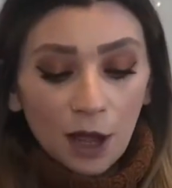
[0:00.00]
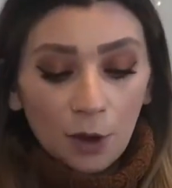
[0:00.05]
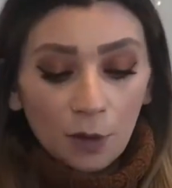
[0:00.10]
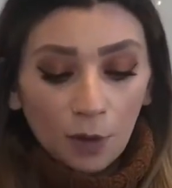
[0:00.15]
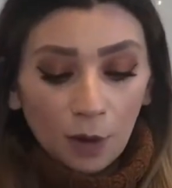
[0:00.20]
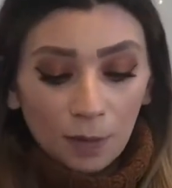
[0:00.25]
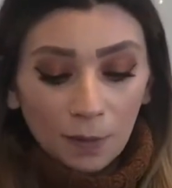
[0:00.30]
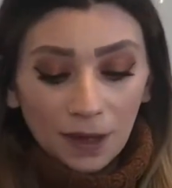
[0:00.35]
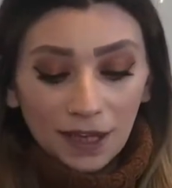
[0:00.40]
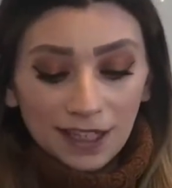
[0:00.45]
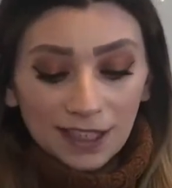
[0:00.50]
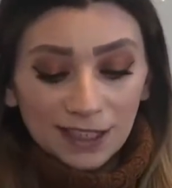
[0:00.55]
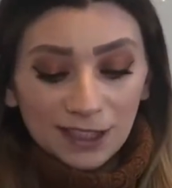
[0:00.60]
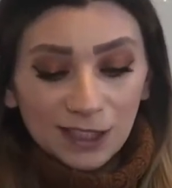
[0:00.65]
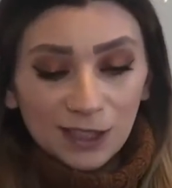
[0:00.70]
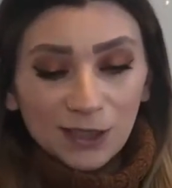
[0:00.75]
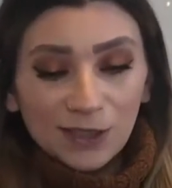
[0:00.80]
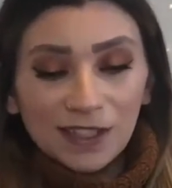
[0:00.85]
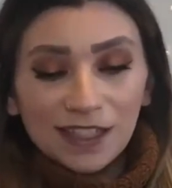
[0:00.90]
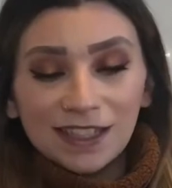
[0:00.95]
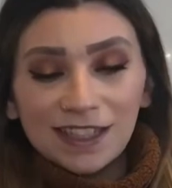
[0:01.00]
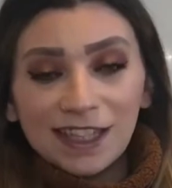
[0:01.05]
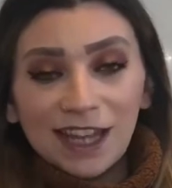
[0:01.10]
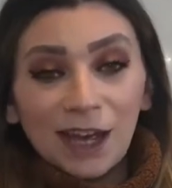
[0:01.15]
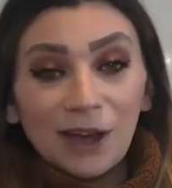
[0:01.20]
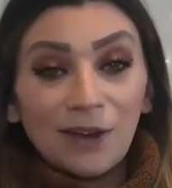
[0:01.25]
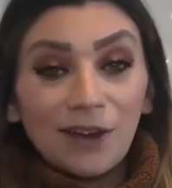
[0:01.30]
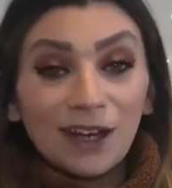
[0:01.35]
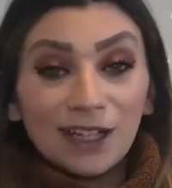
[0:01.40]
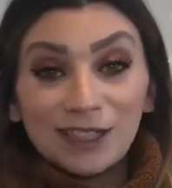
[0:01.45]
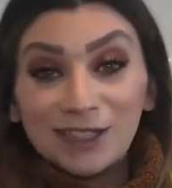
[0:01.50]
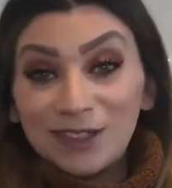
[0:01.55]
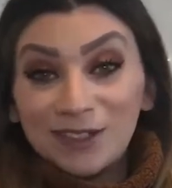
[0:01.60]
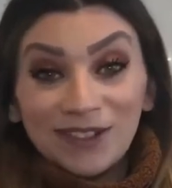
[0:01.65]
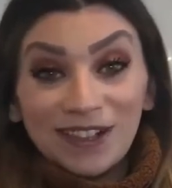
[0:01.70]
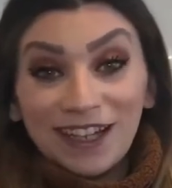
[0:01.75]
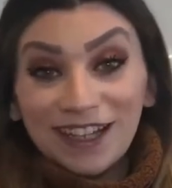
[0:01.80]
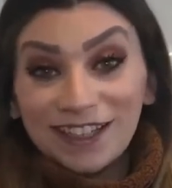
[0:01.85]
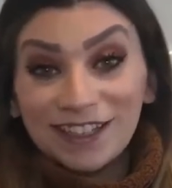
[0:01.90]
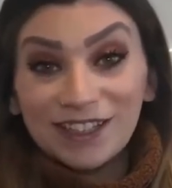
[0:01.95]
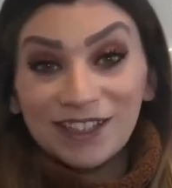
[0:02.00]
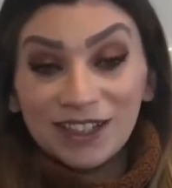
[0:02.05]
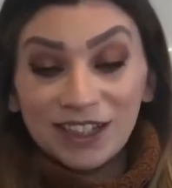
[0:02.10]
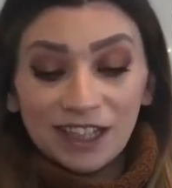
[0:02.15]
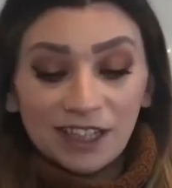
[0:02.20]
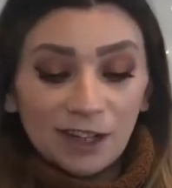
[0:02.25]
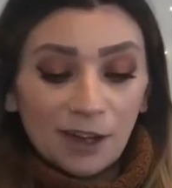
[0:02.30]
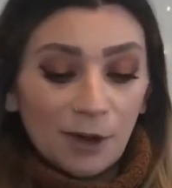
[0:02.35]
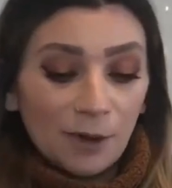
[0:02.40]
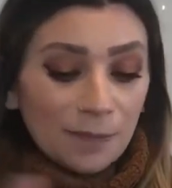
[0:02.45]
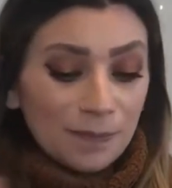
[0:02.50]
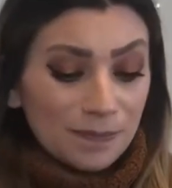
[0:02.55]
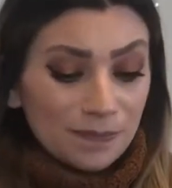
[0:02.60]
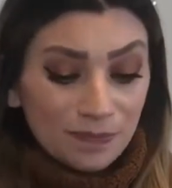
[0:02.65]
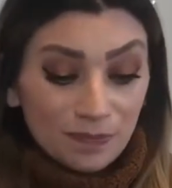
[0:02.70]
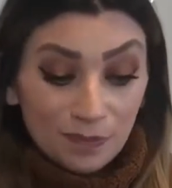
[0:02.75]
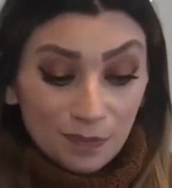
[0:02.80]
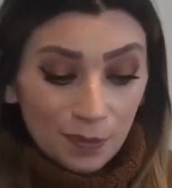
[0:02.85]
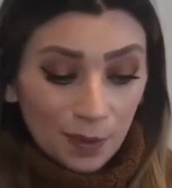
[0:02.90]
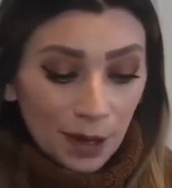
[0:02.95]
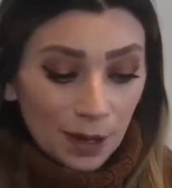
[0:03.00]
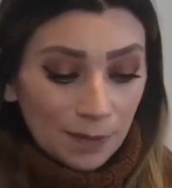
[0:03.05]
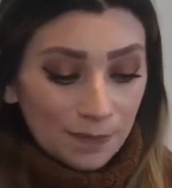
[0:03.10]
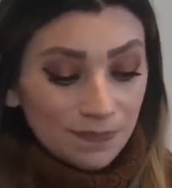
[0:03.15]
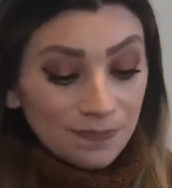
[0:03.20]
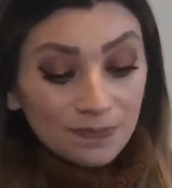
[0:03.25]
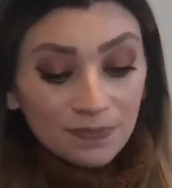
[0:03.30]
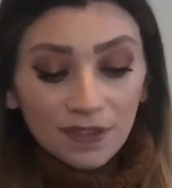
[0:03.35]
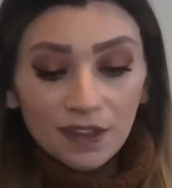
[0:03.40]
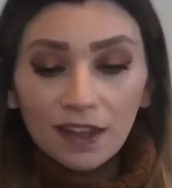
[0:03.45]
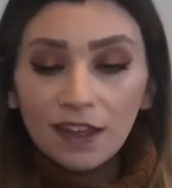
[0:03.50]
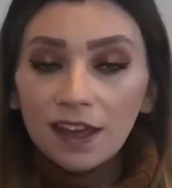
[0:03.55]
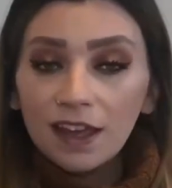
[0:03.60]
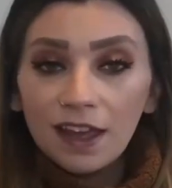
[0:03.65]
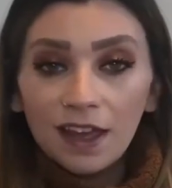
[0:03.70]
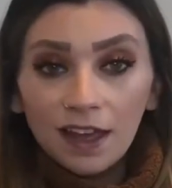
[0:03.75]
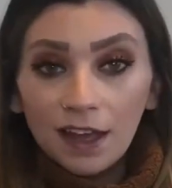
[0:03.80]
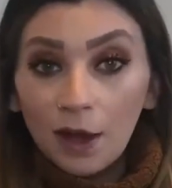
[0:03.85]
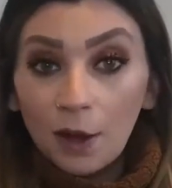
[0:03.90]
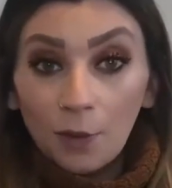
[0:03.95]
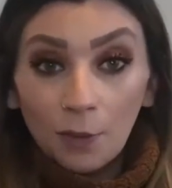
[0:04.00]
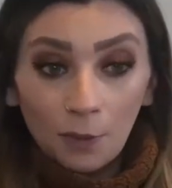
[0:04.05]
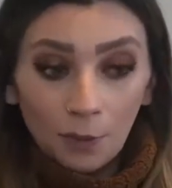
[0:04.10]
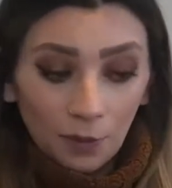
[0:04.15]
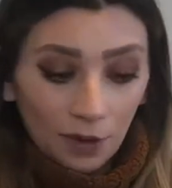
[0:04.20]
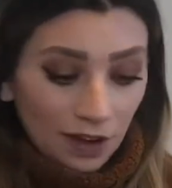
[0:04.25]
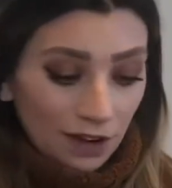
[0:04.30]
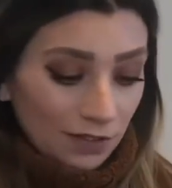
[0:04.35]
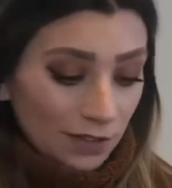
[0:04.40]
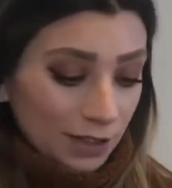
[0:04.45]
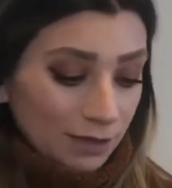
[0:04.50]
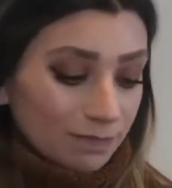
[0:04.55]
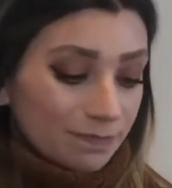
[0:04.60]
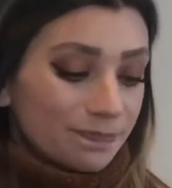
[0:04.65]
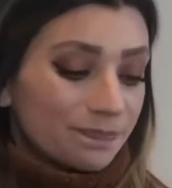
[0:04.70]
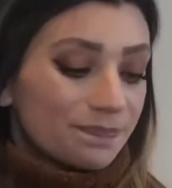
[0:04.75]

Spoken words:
What my excuse is now, I don't actually know, but whatever.